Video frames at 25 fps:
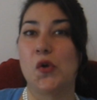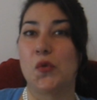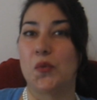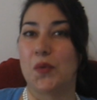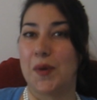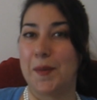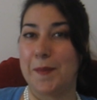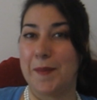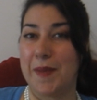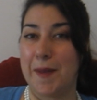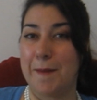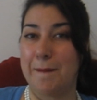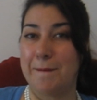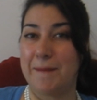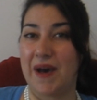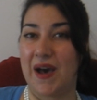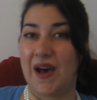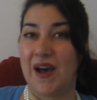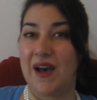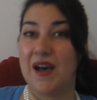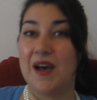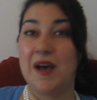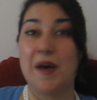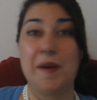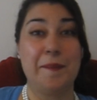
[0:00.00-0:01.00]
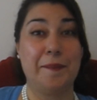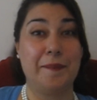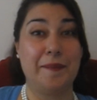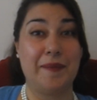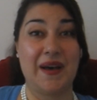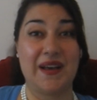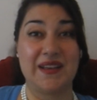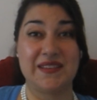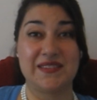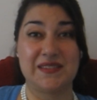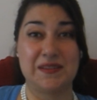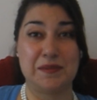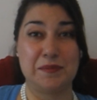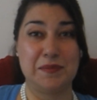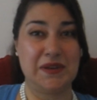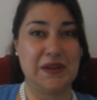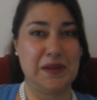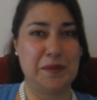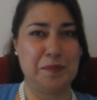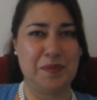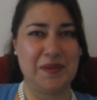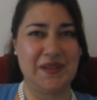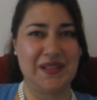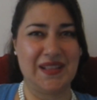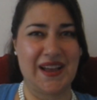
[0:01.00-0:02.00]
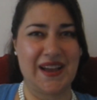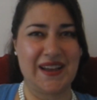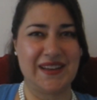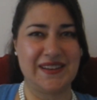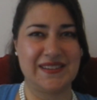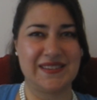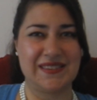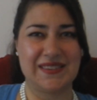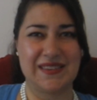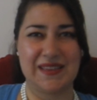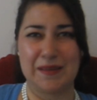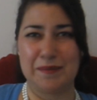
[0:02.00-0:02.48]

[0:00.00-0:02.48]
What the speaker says: Remember, master manipulators